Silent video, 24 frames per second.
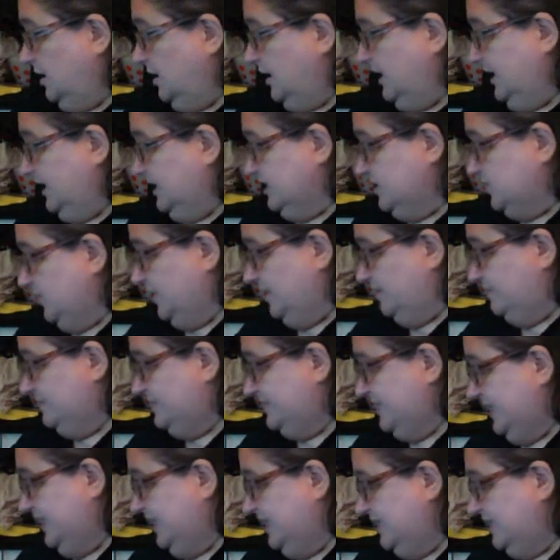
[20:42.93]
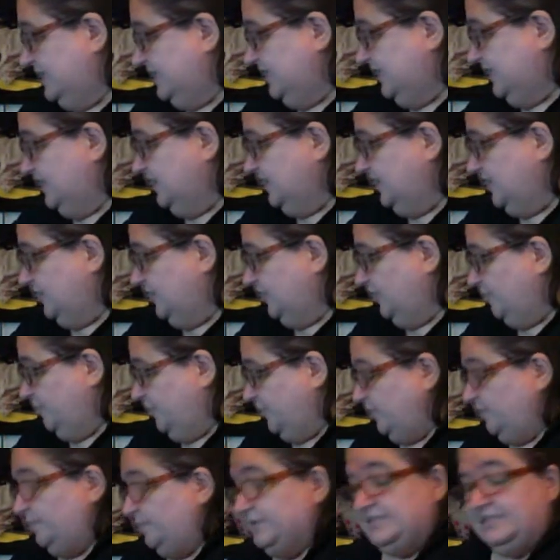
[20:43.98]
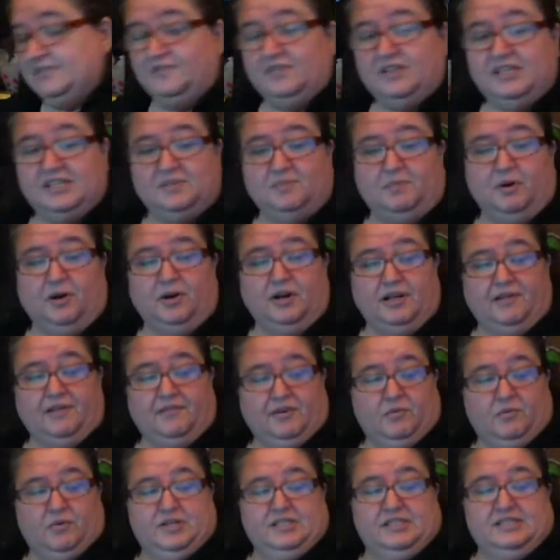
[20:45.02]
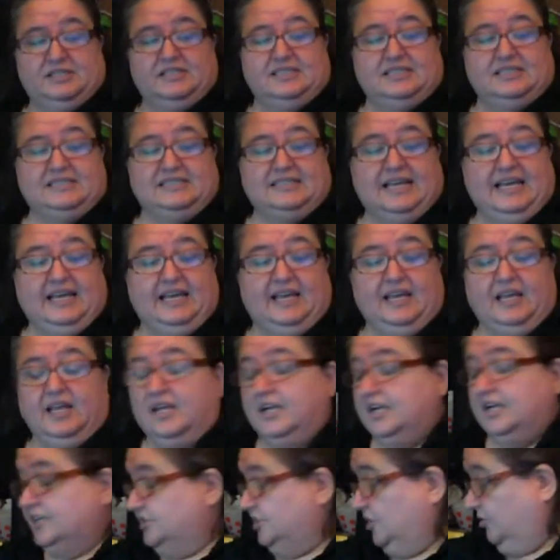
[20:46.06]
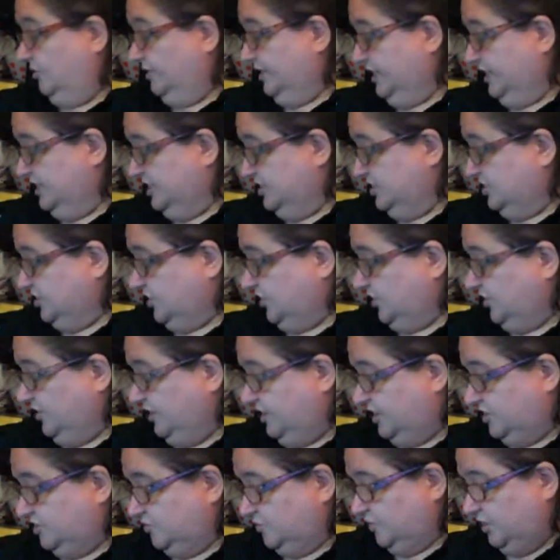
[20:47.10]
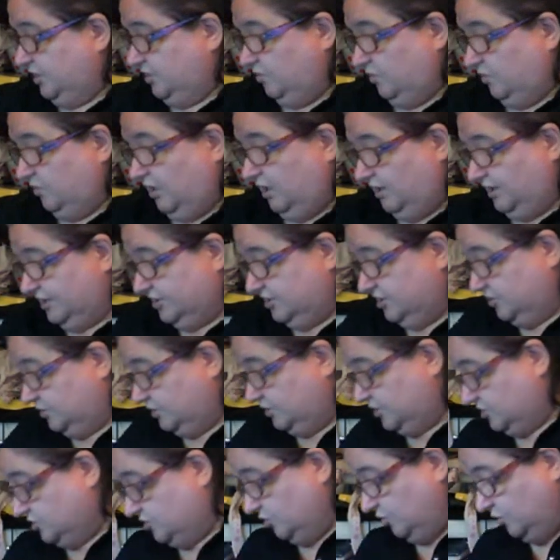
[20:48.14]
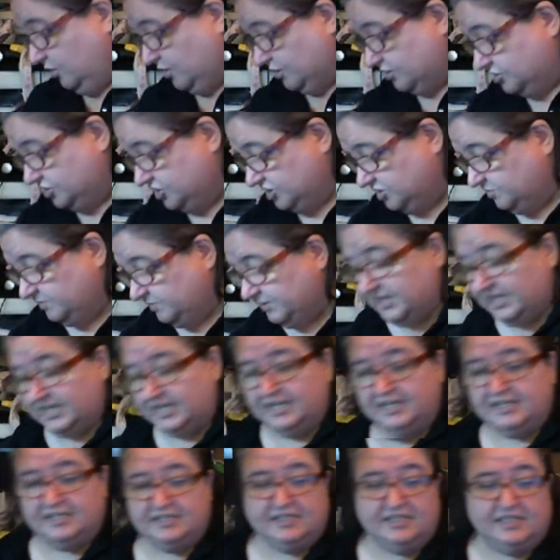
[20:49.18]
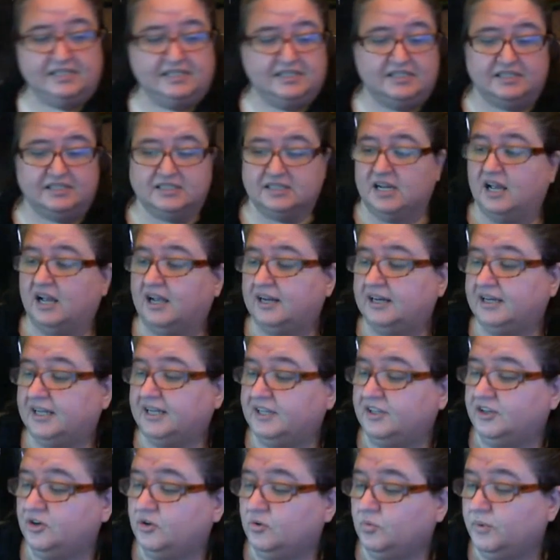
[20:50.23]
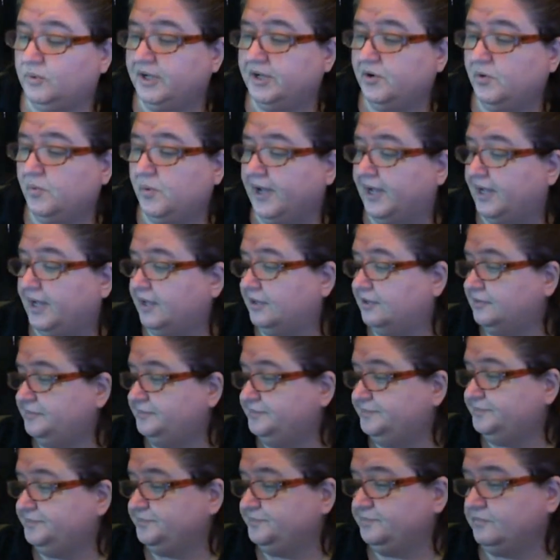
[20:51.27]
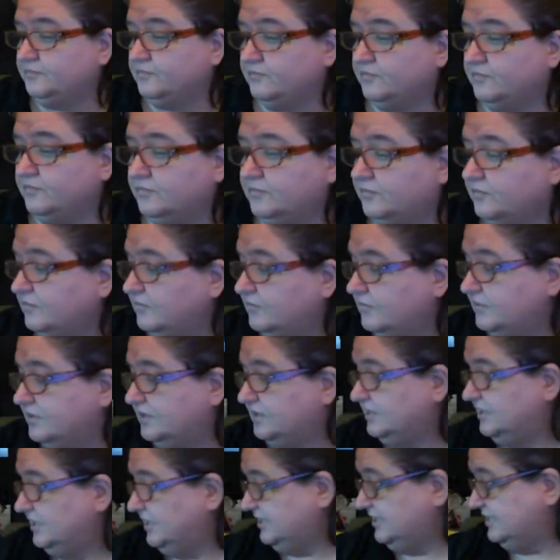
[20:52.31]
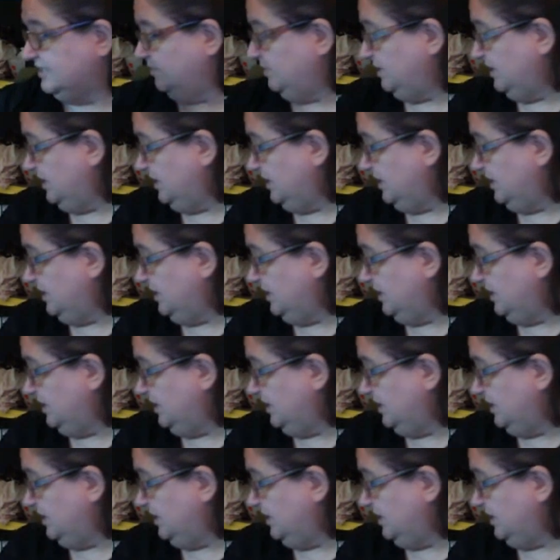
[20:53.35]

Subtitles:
I guess what I'm saying is, the purpose of this part of it was to say, don't get discouraged when you walk into a store. Just because it's not in your wheel well doesn't